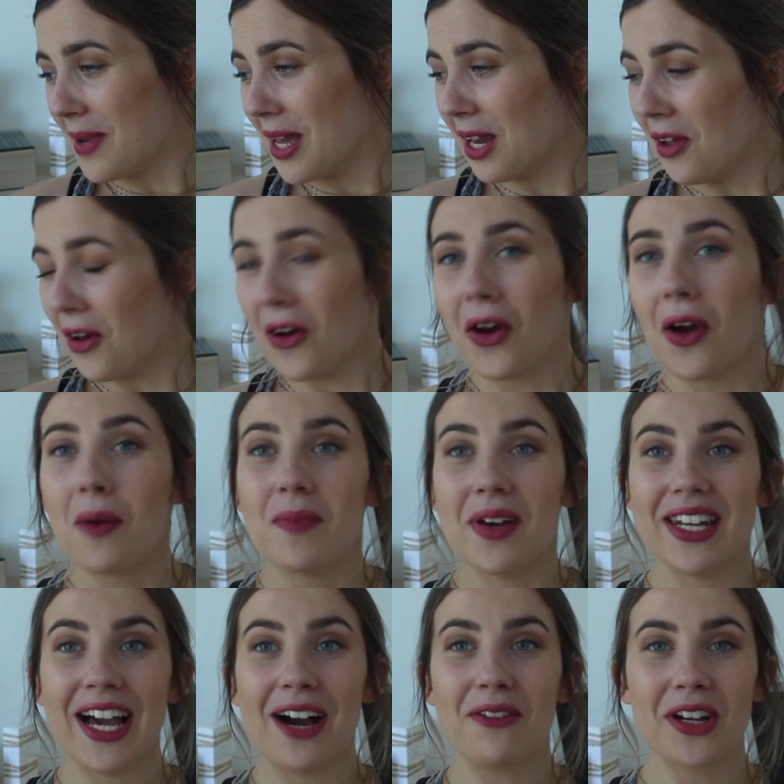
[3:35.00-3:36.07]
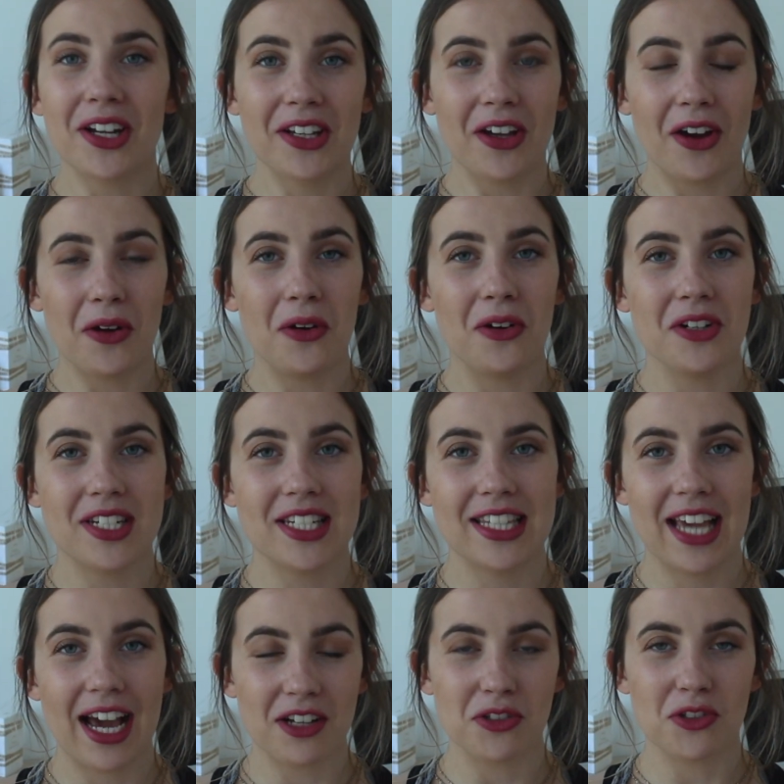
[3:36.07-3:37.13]
a bit long, but now I'm going to go on to
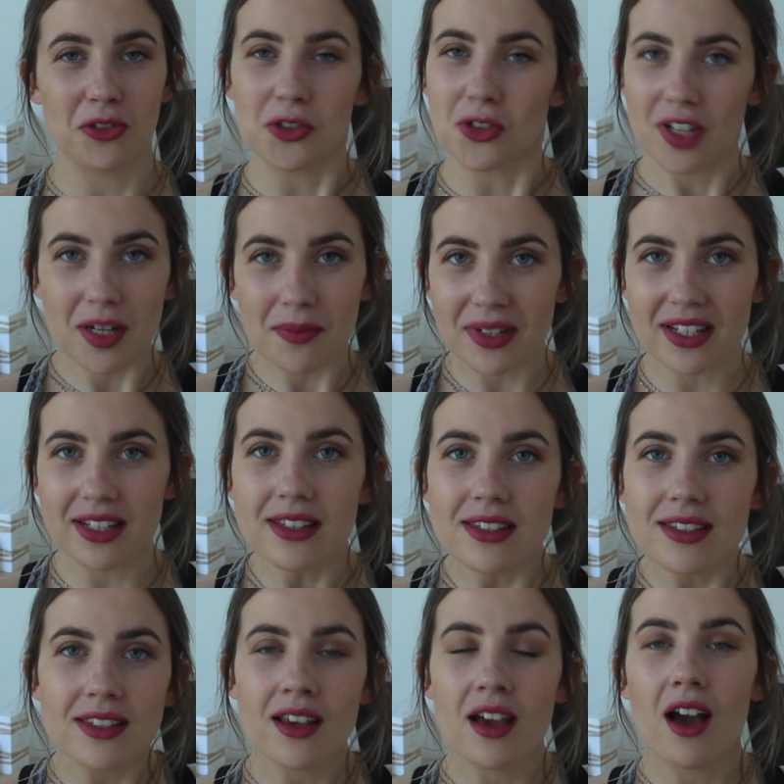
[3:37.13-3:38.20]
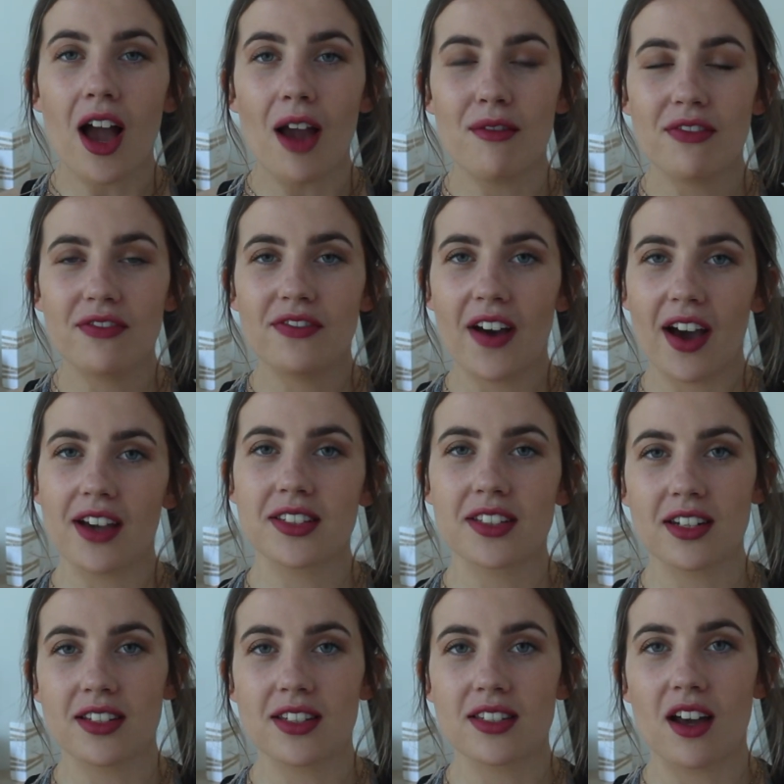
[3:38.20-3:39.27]
the actual treatments. I'm first
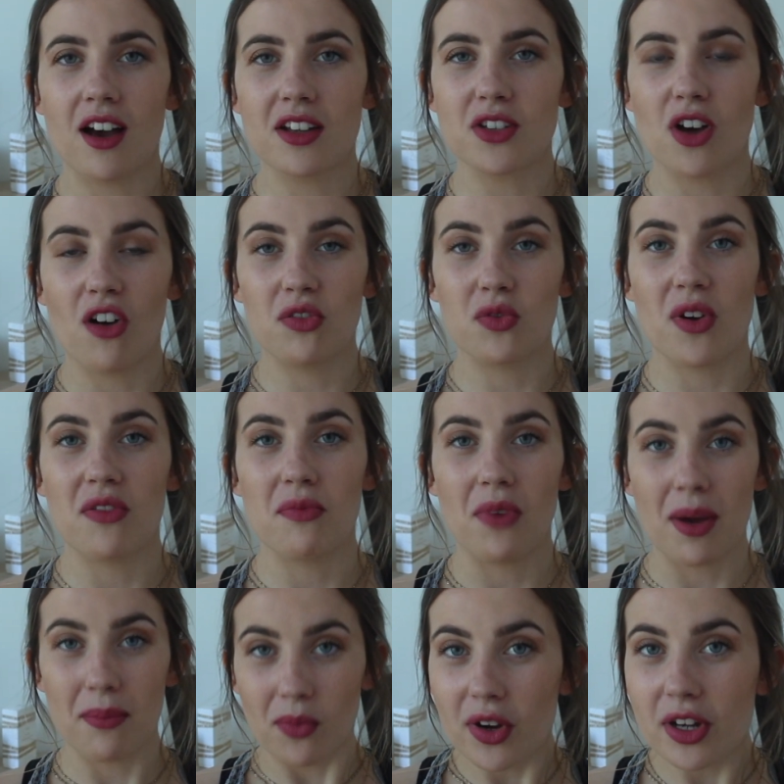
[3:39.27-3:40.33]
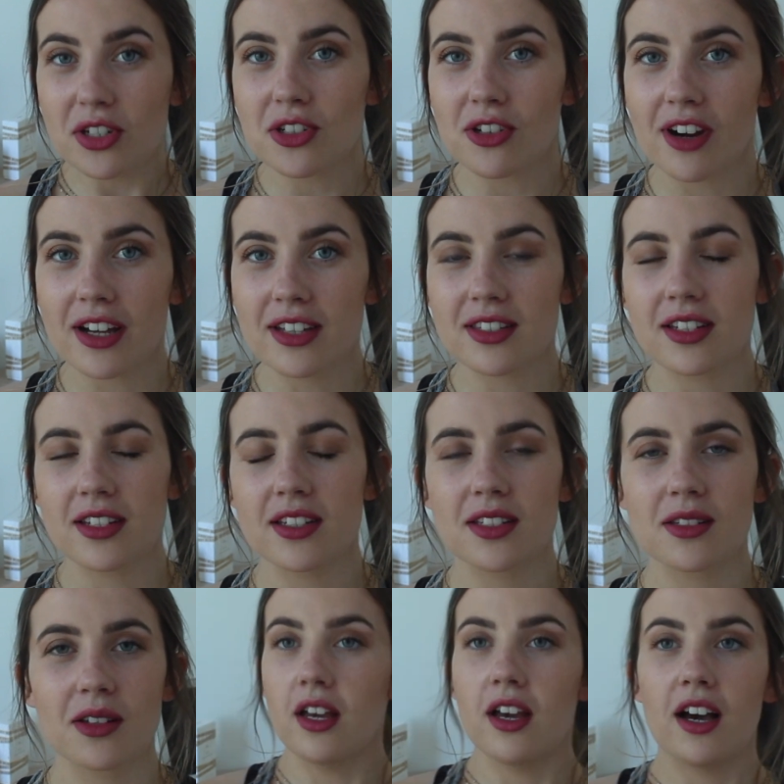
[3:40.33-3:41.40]
going to start off with my
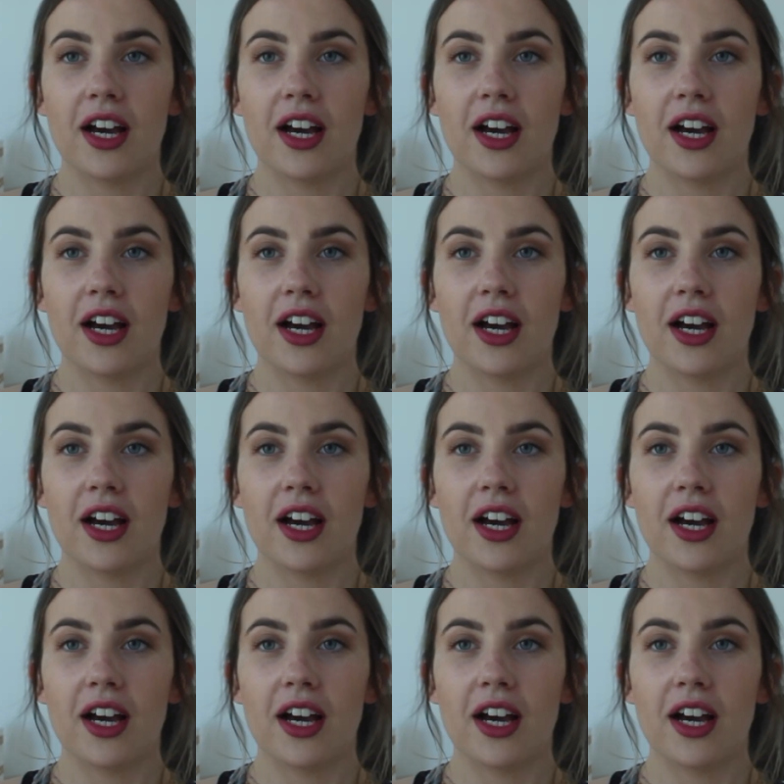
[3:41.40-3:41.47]
moisturisers.